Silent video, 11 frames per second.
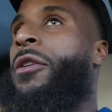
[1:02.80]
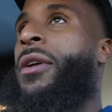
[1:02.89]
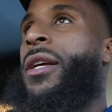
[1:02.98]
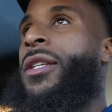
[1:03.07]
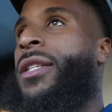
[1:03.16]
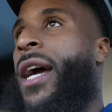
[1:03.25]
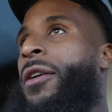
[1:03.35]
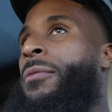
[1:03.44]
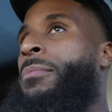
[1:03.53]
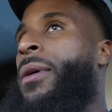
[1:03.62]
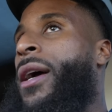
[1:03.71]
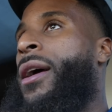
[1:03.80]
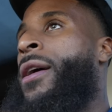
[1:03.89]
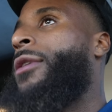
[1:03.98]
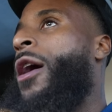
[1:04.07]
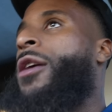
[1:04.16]
on this channel but
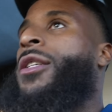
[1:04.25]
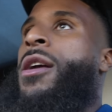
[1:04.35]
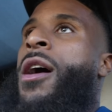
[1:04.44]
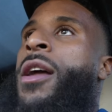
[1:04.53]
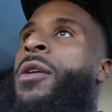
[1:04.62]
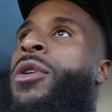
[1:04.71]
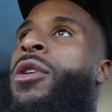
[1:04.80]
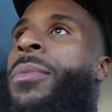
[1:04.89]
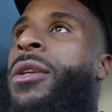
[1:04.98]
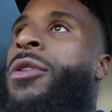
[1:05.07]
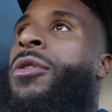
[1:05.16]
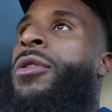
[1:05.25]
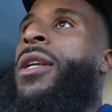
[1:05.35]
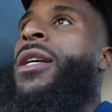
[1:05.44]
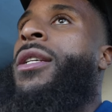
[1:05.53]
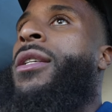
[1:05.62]
also y'all yeah we're gonna be
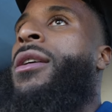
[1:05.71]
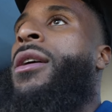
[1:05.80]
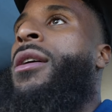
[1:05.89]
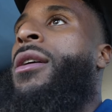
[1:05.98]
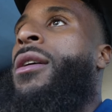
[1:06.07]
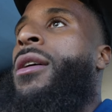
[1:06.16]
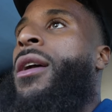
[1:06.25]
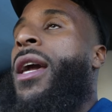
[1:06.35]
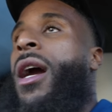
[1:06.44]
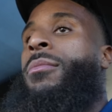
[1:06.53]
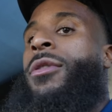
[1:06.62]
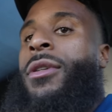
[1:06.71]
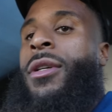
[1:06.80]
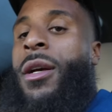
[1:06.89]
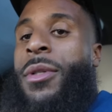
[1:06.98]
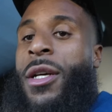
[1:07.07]
doing this camera you know
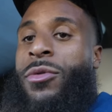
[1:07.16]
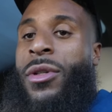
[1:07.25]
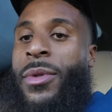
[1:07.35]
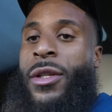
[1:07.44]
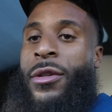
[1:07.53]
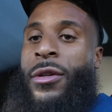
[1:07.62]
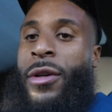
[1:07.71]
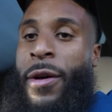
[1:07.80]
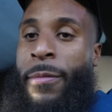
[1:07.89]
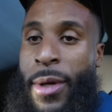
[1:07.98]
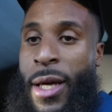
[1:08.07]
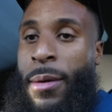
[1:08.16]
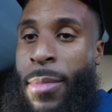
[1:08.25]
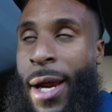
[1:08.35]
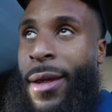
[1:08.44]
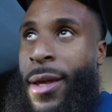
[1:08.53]
what i'm saying we're gonna be doing on a big
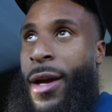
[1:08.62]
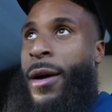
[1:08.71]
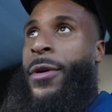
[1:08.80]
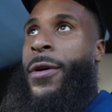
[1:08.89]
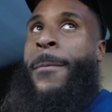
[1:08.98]
body camera